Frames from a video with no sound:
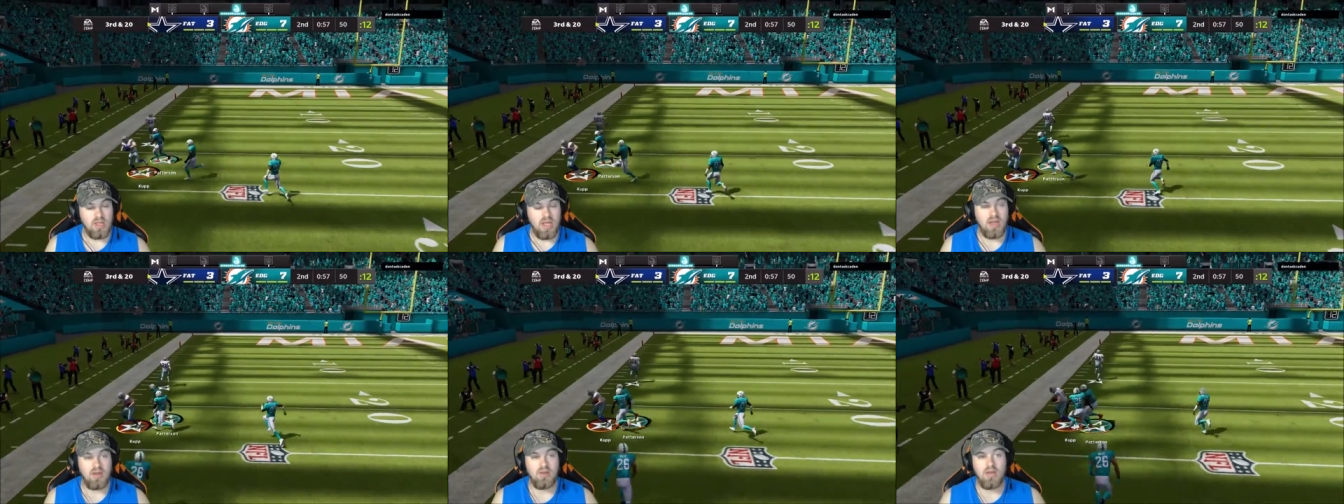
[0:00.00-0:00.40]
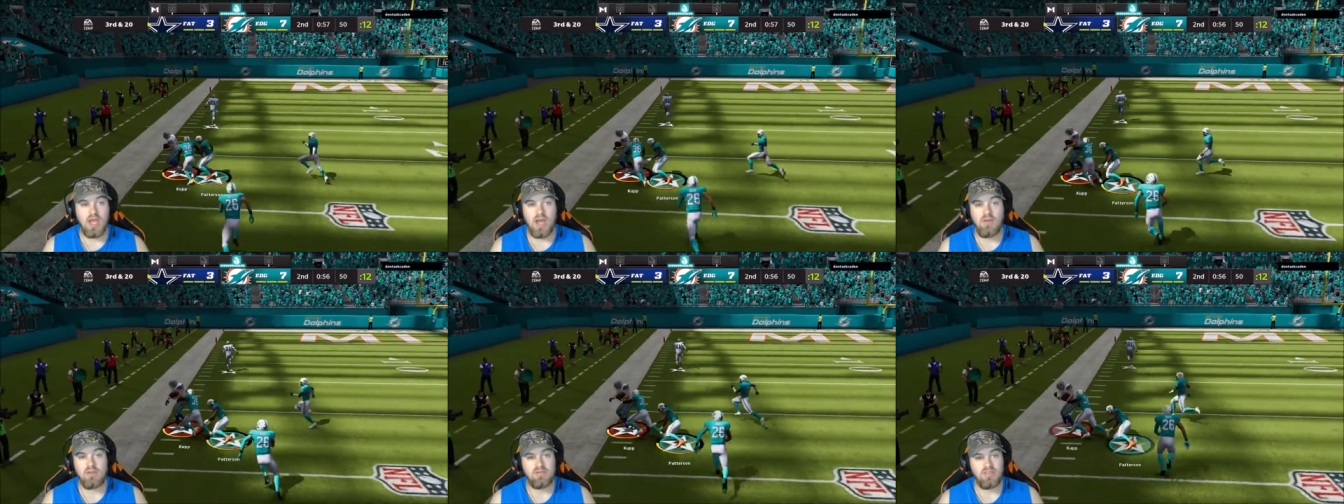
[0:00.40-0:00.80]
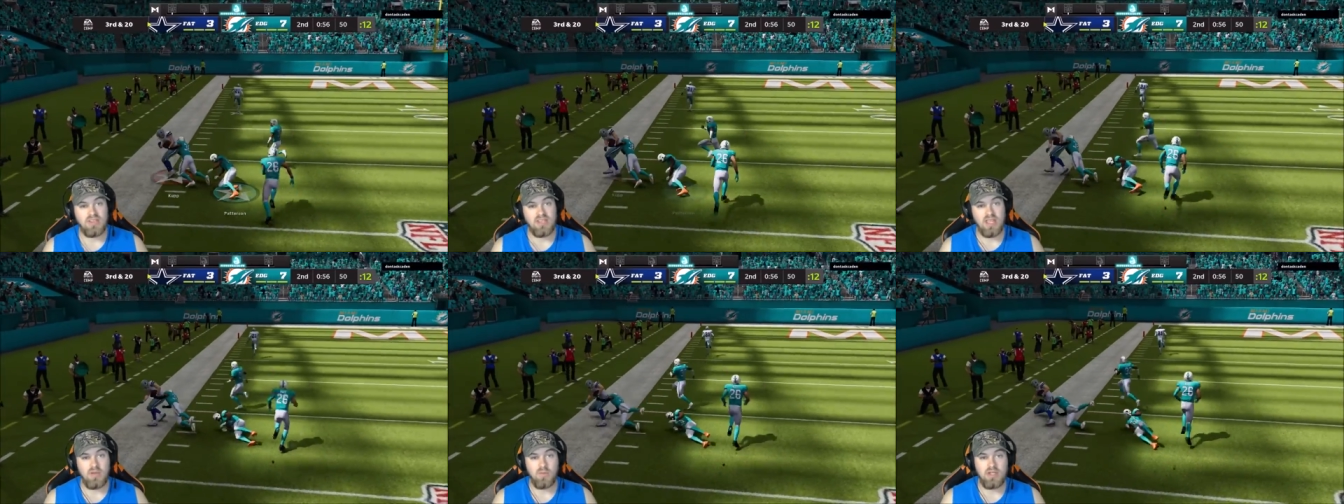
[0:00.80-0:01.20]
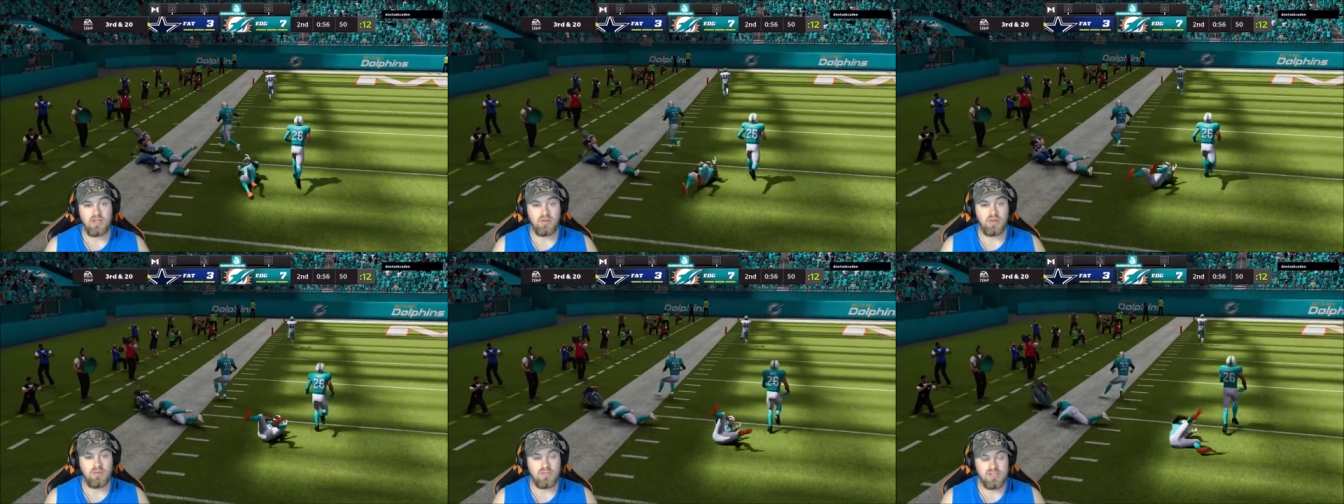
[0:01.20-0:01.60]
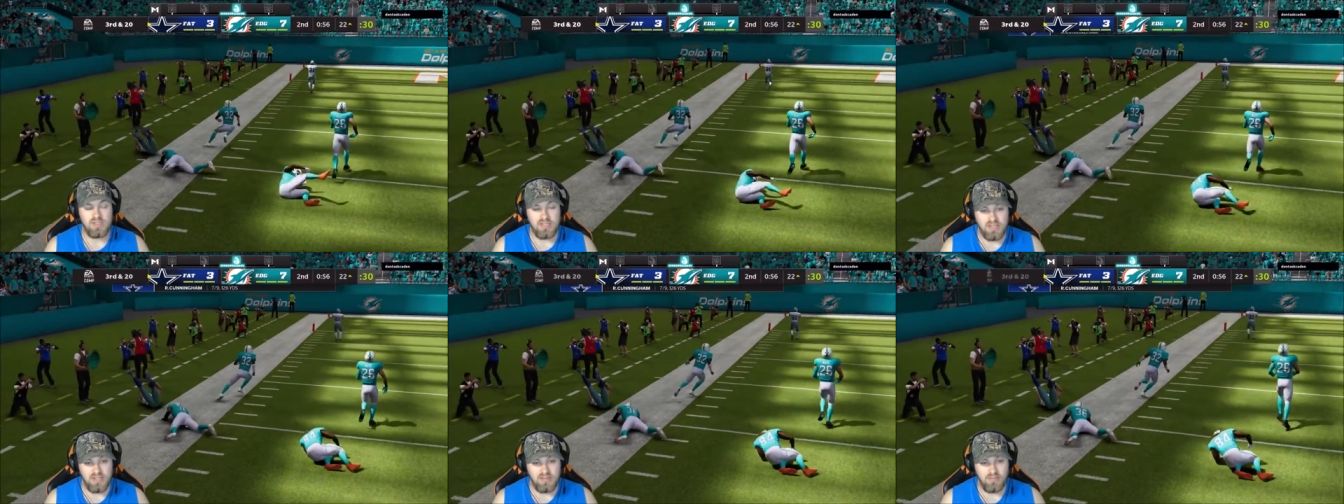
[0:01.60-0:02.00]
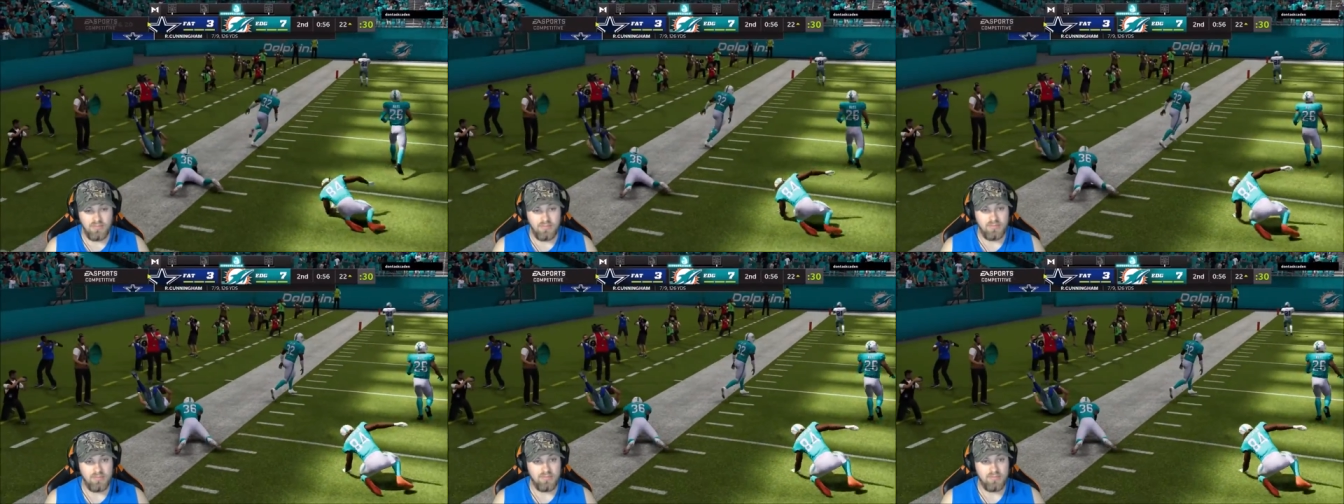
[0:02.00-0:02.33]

I don't know how he's fitting that window every time.